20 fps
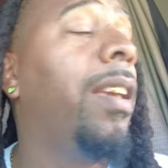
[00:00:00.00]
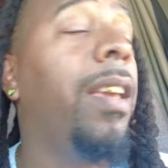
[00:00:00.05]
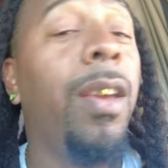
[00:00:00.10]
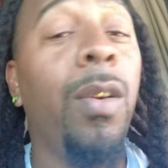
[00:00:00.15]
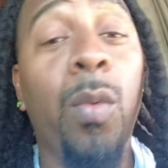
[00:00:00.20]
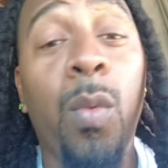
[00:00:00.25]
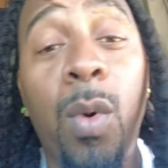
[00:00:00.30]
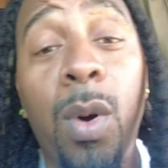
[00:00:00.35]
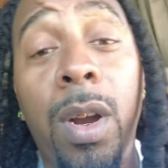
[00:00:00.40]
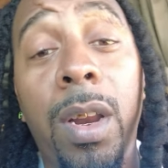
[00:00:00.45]

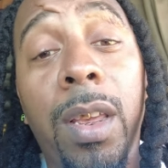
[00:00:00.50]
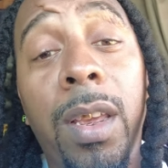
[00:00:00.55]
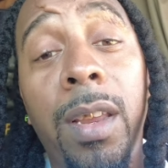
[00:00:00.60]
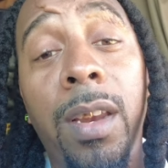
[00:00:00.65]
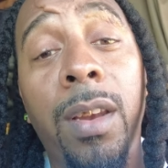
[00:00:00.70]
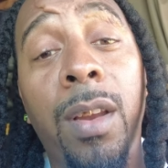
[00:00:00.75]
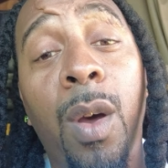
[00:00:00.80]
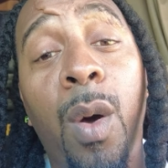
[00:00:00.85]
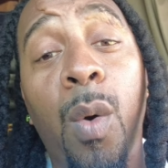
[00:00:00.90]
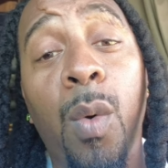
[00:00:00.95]
And what do you
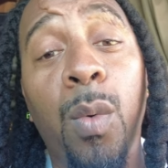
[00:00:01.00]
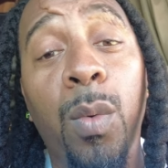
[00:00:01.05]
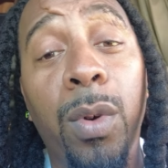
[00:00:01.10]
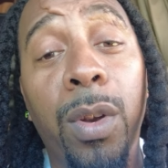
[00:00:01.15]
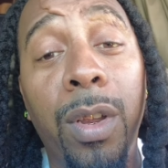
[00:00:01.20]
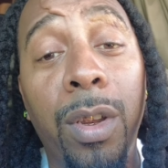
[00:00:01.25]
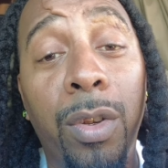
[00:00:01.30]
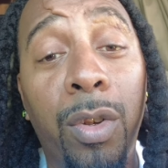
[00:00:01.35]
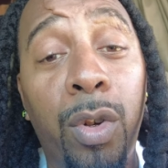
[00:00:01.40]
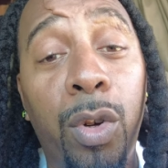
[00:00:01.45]
know?
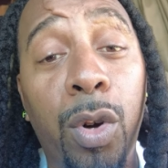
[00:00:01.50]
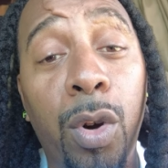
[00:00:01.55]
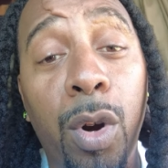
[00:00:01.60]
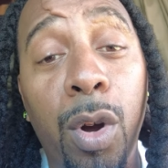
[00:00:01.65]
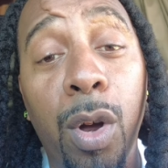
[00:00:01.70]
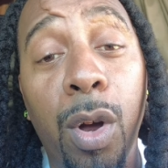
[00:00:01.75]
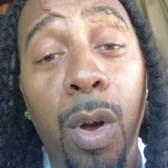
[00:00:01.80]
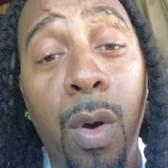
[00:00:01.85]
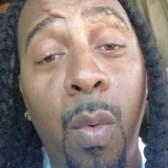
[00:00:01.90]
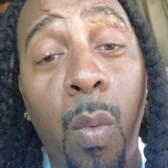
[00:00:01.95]
The
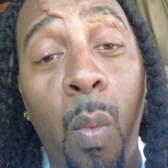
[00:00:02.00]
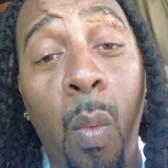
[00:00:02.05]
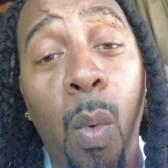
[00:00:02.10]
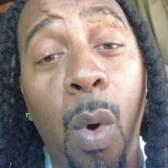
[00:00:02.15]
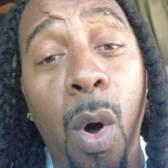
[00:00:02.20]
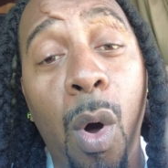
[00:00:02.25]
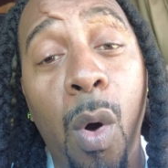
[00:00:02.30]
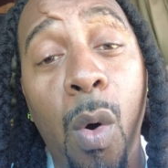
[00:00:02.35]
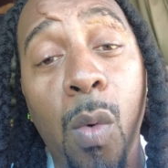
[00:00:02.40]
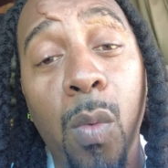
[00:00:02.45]
truck
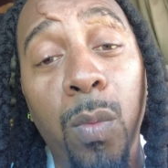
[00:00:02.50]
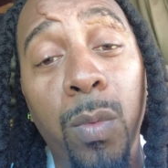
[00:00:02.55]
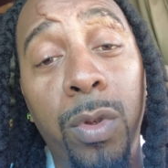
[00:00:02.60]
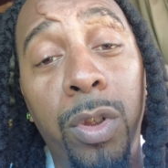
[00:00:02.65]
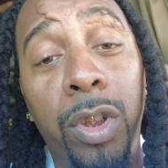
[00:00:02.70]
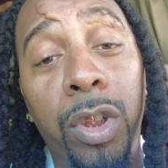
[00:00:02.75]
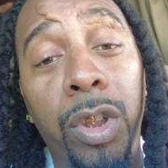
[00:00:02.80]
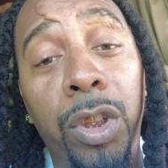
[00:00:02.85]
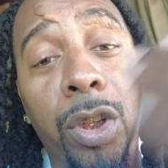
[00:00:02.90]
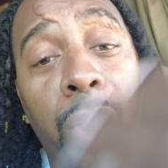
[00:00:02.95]
won't
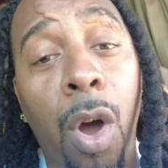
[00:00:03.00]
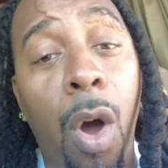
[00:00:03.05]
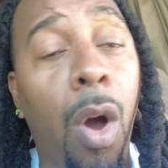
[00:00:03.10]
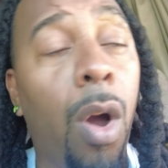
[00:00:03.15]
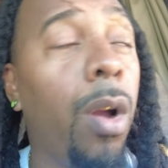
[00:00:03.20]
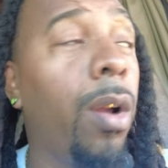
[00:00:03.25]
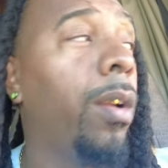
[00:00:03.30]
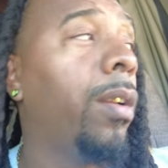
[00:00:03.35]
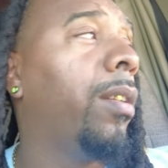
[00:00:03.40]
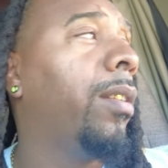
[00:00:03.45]

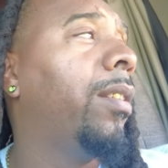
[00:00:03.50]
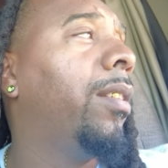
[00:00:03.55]
start.